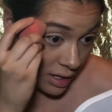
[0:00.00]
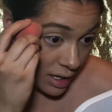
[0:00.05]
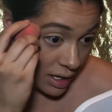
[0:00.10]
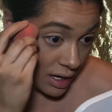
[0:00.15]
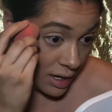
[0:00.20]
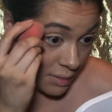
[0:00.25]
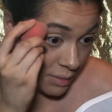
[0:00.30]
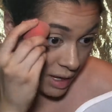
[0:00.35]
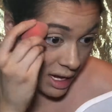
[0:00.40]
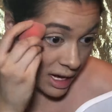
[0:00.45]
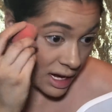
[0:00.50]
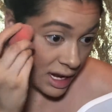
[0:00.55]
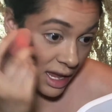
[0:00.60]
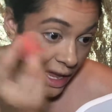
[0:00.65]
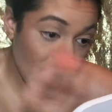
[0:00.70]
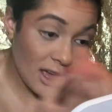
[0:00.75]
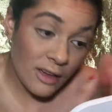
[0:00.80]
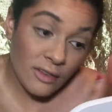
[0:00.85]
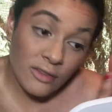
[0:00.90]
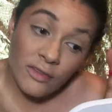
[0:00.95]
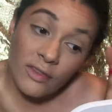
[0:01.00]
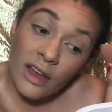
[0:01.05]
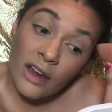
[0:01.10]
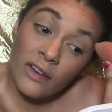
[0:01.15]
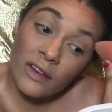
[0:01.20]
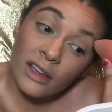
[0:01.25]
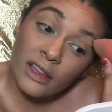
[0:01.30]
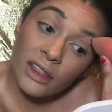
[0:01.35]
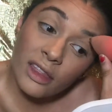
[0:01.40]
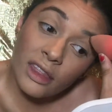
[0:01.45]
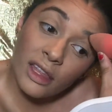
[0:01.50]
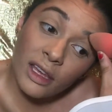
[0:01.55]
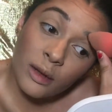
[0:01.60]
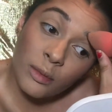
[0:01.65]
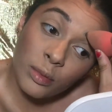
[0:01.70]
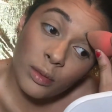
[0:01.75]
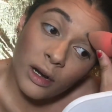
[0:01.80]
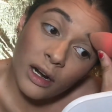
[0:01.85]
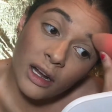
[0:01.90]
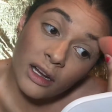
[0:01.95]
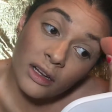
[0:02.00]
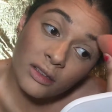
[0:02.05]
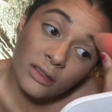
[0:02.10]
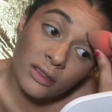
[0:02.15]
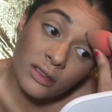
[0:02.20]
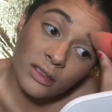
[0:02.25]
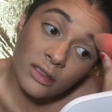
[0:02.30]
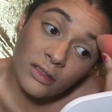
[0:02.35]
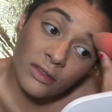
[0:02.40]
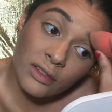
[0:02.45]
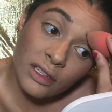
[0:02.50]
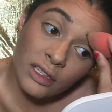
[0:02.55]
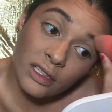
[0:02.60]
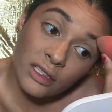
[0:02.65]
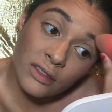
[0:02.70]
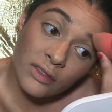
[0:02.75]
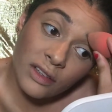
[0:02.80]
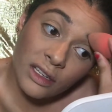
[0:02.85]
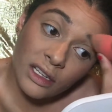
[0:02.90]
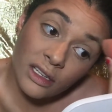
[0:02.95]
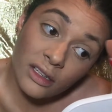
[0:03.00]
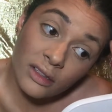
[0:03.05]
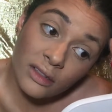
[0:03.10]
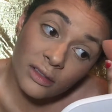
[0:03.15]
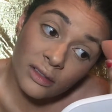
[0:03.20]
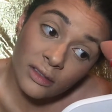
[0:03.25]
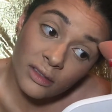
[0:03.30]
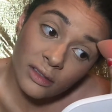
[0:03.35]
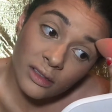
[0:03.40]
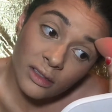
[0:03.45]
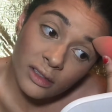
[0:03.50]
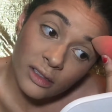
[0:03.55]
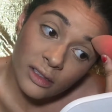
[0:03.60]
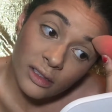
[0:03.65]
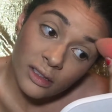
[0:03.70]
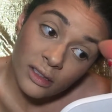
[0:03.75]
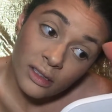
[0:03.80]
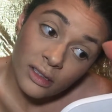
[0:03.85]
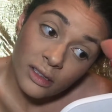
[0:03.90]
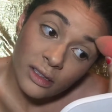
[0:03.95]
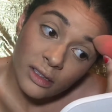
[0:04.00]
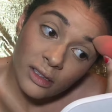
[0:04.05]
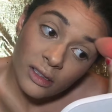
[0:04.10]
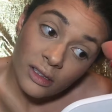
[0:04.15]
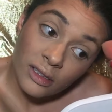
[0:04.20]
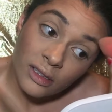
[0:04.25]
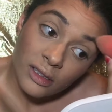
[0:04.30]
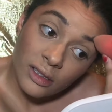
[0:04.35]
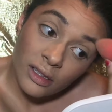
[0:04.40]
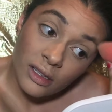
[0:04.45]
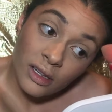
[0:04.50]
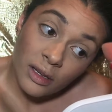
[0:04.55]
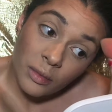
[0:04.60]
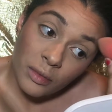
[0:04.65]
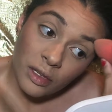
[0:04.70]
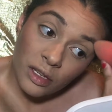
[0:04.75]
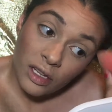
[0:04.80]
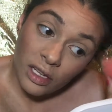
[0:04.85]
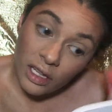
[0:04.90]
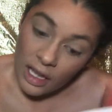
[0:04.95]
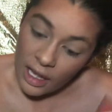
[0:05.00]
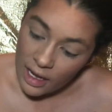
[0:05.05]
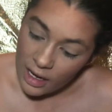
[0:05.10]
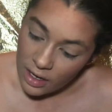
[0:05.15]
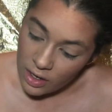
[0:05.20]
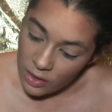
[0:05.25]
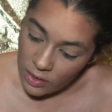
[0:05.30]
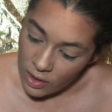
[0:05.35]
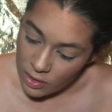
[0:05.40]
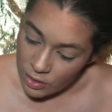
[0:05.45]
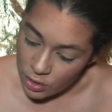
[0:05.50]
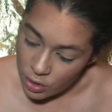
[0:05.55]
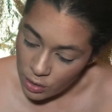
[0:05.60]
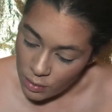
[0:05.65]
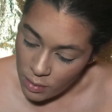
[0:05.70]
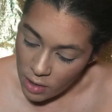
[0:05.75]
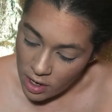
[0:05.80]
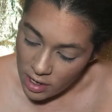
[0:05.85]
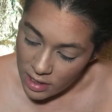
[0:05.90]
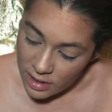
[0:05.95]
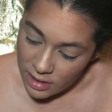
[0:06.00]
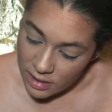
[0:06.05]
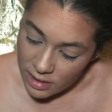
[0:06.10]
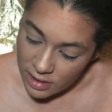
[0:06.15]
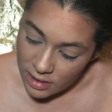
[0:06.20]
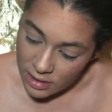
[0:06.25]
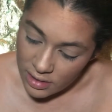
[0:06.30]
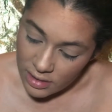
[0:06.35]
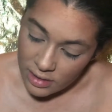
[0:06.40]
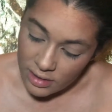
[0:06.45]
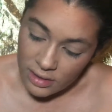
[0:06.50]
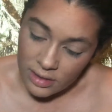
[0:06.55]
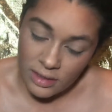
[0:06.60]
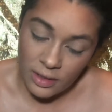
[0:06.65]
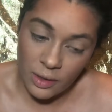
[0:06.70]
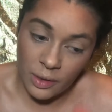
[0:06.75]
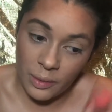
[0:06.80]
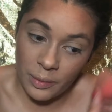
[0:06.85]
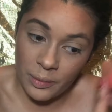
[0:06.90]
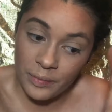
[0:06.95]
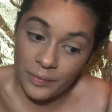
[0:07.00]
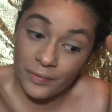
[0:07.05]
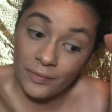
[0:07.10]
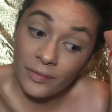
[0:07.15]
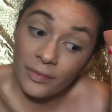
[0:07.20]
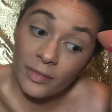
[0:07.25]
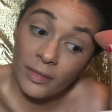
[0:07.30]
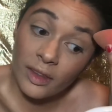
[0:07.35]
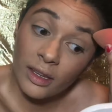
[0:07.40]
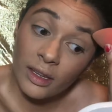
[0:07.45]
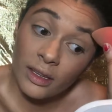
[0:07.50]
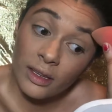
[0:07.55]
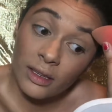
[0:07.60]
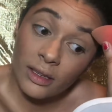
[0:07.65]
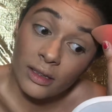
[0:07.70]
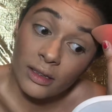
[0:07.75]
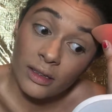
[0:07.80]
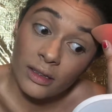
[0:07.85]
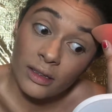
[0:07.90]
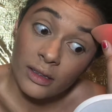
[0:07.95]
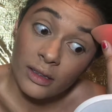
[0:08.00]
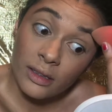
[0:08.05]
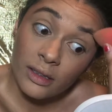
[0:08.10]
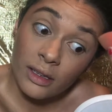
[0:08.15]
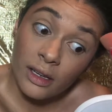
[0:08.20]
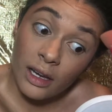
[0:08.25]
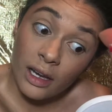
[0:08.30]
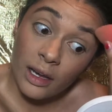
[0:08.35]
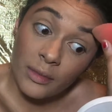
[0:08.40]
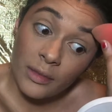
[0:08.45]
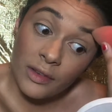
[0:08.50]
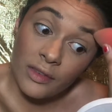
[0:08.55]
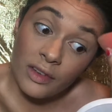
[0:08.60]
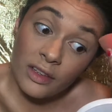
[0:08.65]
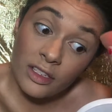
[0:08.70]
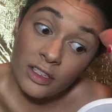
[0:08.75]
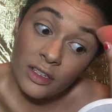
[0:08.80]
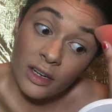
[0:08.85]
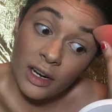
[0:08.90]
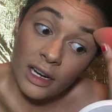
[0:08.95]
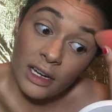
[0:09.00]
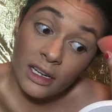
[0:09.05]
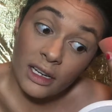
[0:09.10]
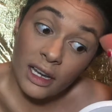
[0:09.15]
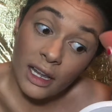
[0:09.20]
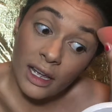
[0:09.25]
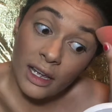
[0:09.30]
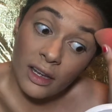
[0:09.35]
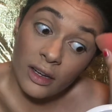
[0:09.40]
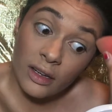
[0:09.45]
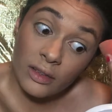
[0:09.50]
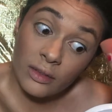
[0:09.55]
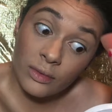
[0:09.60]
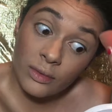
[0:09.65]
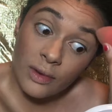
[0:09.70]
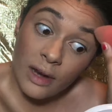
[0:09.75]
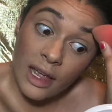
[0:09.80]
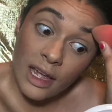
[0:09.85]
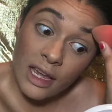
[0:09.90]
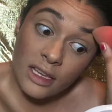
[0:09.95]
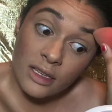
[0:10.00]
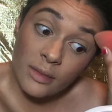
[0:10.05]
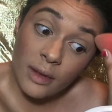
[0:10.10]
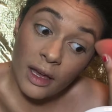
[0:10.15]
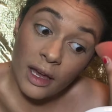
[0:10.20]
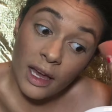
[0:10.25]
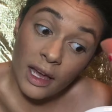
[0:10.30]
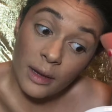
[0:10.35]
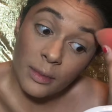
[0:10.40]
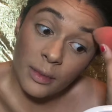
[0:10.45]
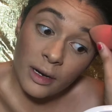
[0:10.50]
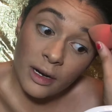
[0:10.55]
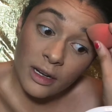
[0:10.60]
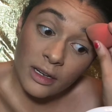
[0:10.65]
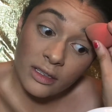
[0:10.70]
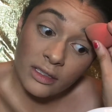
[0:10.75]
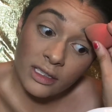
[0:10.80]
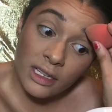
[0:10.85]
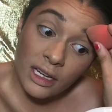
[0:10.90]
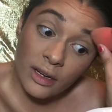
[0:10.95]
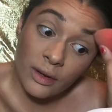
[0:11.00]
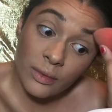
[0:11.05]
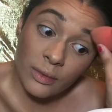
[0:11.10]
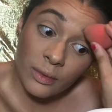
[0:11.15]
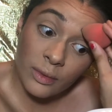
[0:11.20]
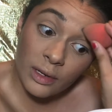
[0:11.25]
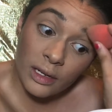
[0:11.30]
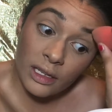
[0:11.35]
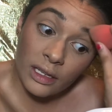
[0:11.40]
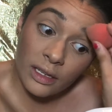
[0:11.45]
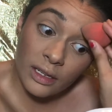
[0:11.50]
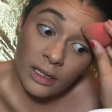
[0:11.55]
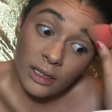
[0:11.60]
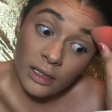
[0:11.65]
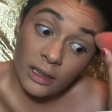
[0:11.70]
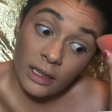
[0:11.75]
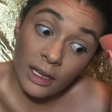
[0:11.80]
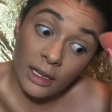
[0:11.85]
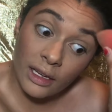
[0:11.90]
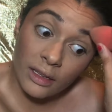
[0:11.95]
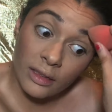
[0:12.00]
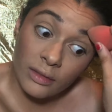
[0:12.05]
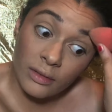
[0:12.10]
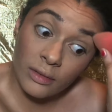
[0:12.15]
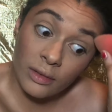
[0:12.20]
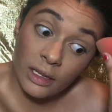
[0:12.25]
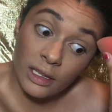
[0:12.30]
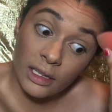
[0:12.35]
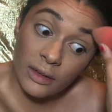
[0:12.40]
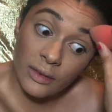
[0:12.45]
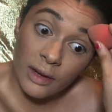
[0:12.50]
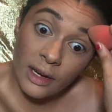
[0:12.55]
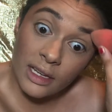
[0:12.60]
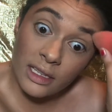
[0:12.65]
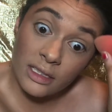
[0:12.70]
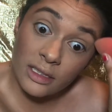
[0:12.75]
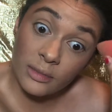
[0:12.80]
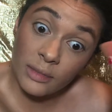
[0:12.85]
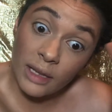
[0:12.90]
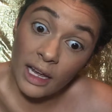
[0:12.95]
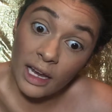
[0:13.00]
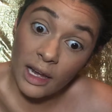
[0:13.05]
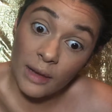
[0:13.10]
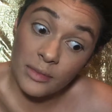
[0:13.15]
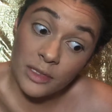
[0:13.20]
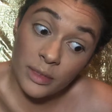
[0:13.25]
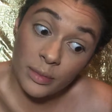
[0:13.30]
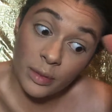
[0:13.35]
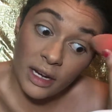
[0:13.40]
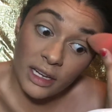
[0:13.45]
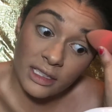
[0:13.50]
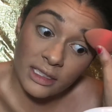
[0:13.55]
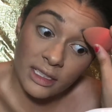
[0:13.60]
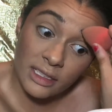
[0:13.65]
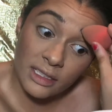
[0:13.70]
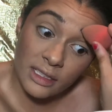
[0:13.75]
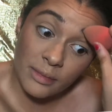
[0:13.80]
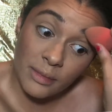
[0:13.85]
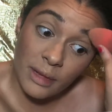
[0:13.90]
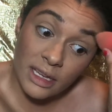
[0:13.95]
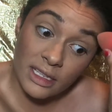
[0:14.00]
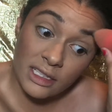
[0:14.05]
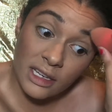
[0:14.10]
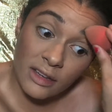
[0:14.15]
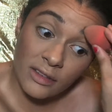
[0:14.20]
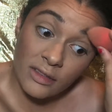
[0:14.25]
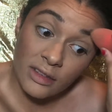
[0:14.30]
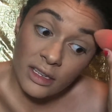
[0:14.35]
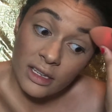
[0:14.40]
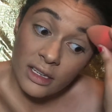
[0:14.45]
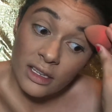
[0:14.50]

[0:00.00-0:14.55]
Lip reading: I might have very thick brows for this video. I'm gonna look like Groucho Marx. So I'm even trying to like raise my eyebrows, like really raise them. Like I'm surprised to see myself.